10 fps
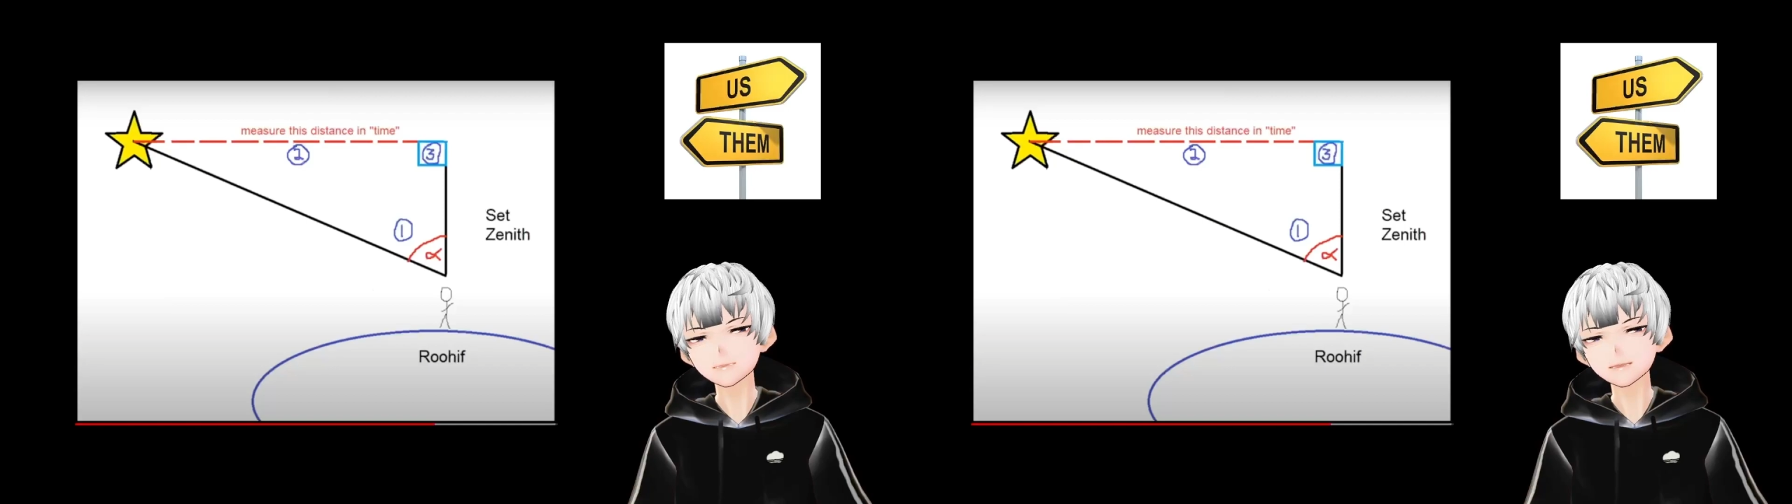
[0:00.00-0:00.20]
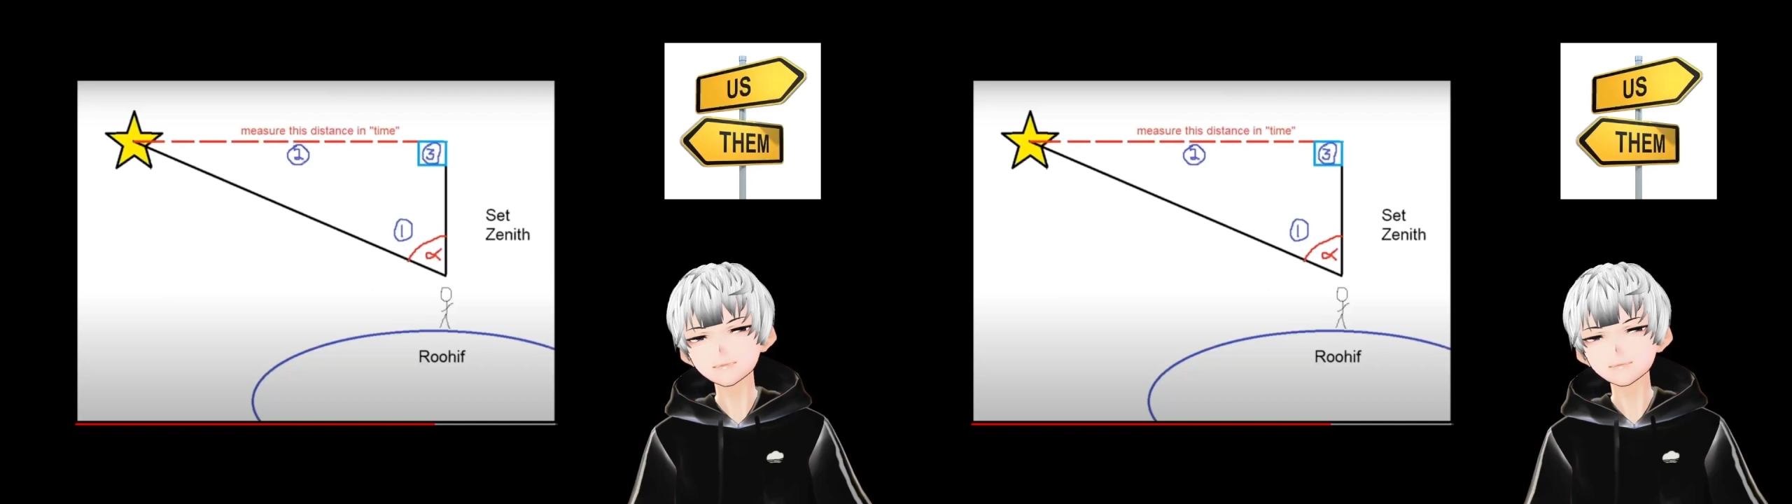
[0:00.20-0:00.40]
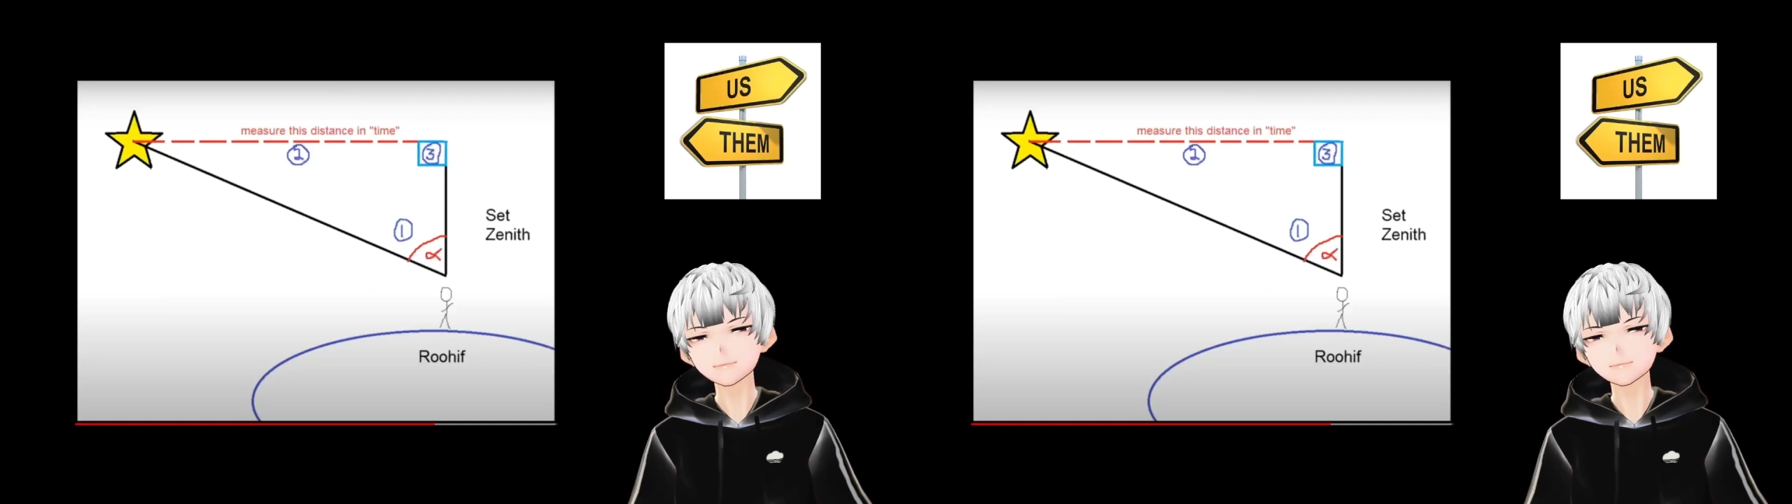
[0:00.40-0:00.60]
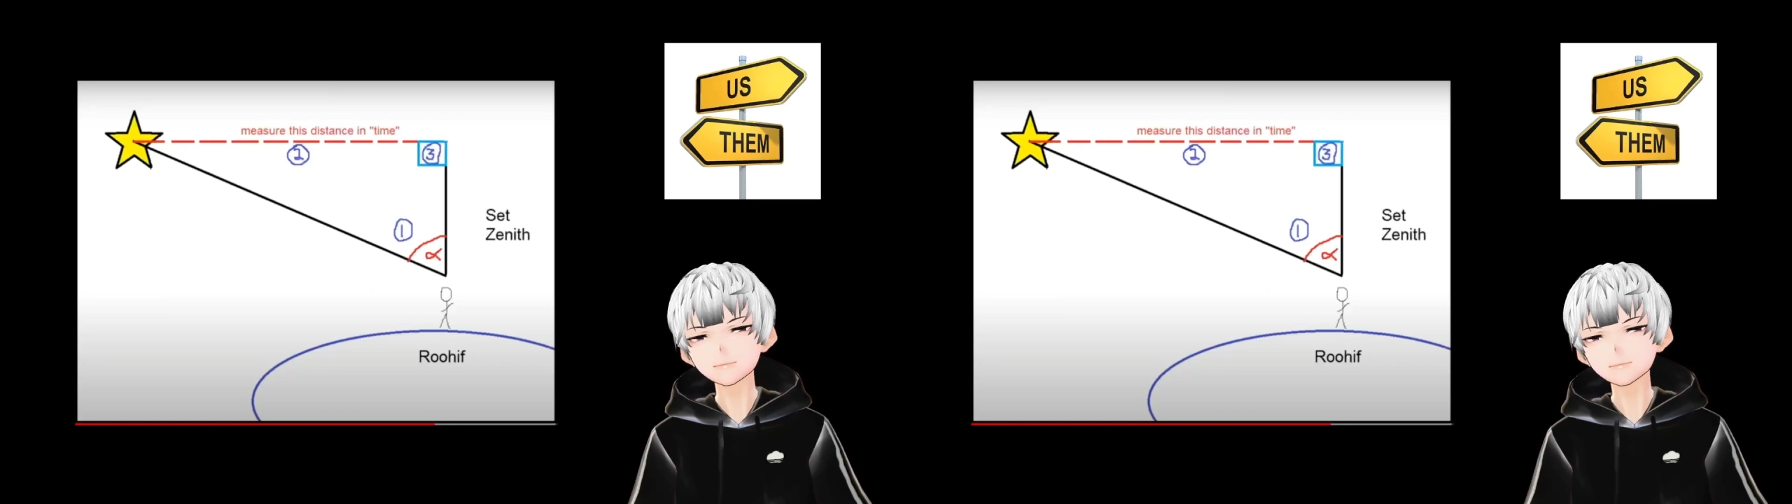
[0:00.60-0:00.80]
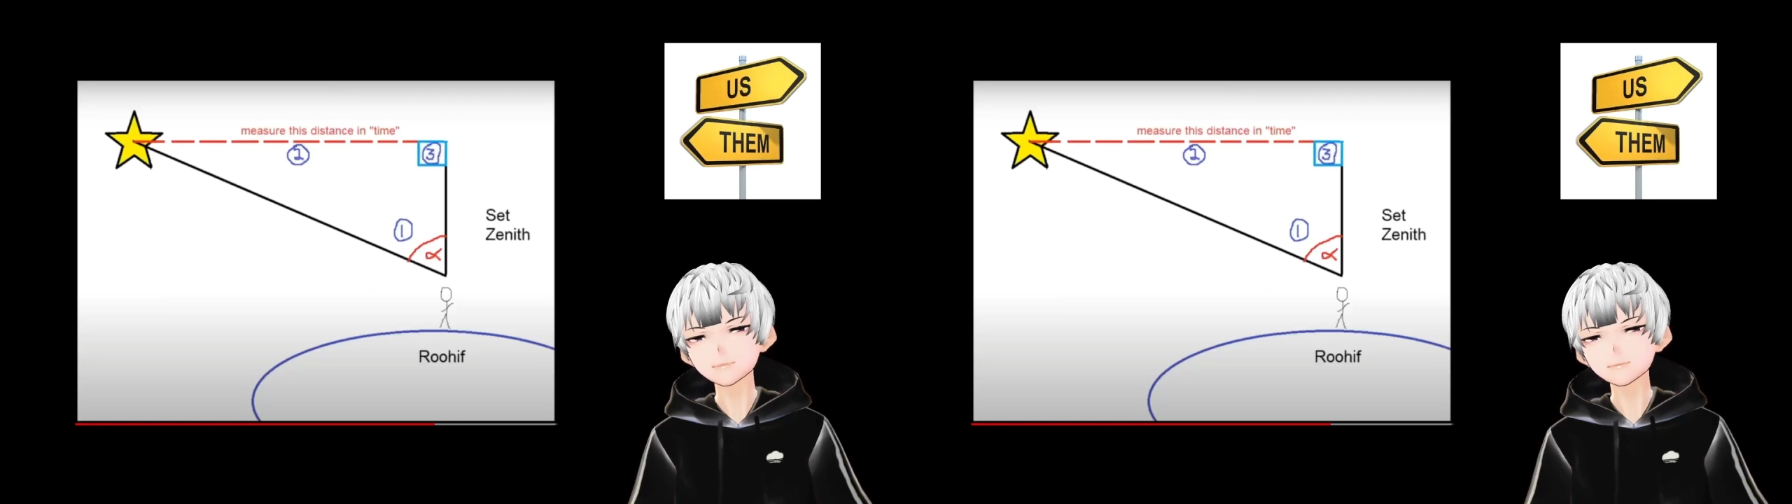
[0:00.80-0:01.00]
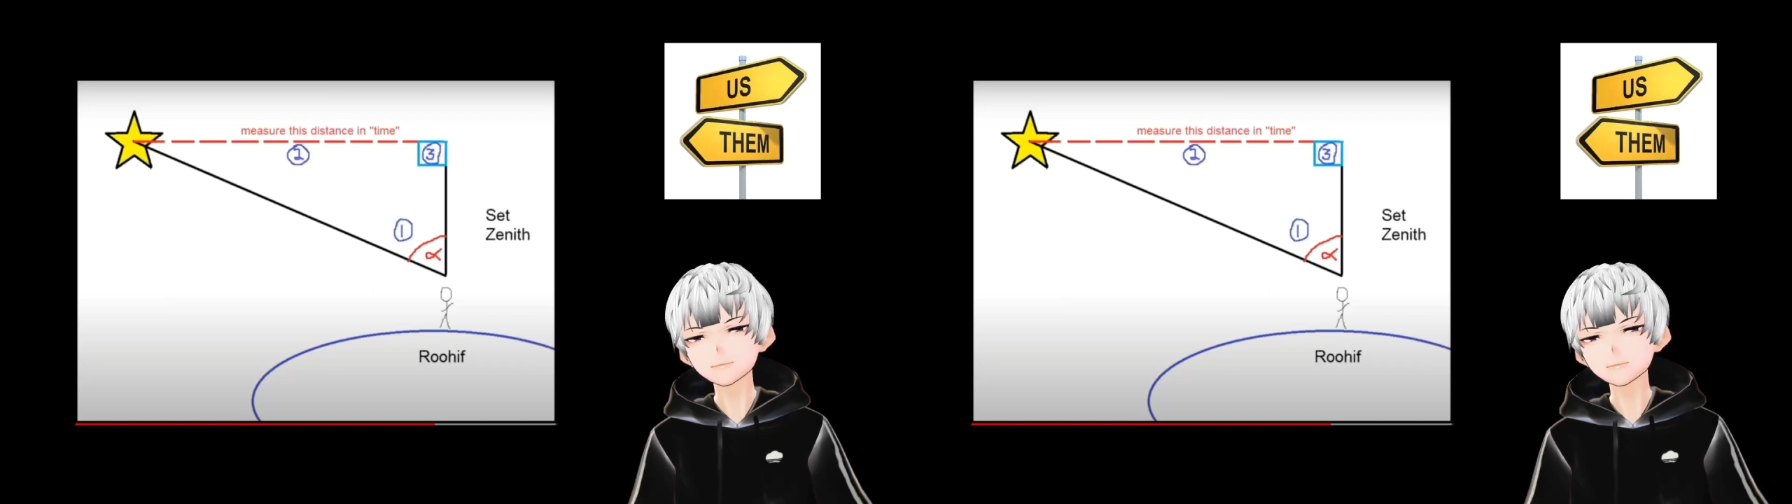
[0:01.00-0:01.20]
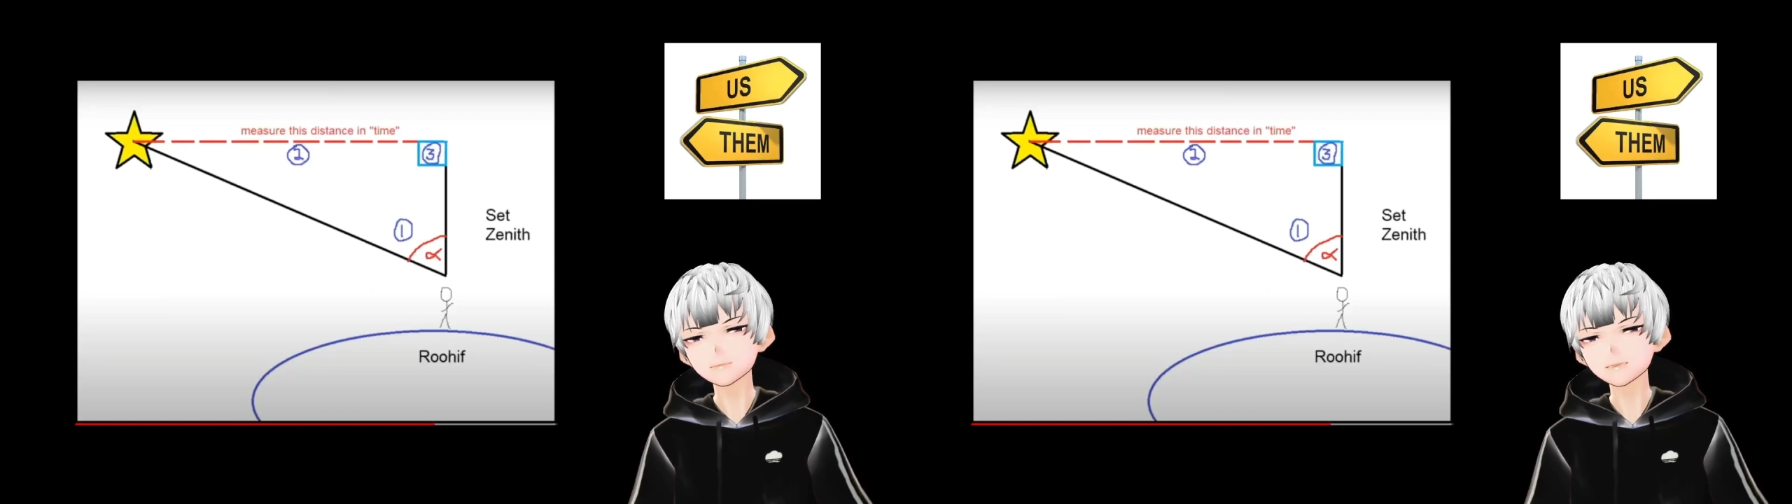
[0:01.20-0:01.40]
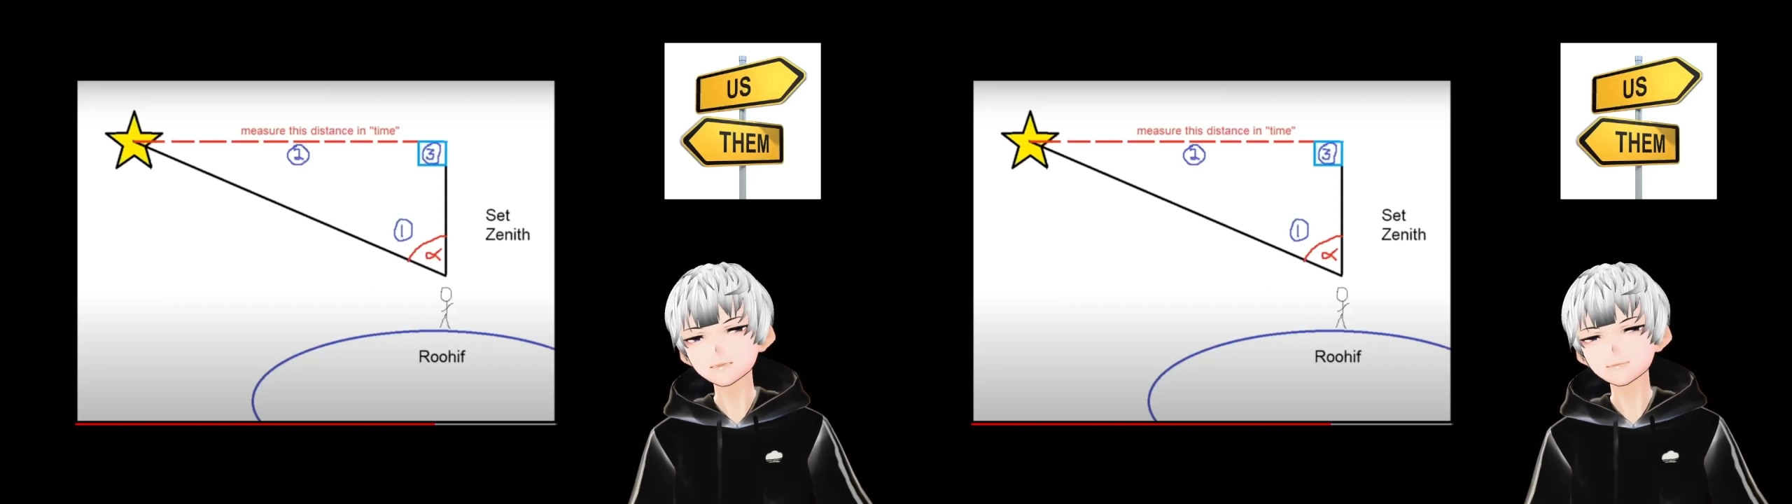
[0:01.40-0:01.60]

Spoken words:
how this is done at all.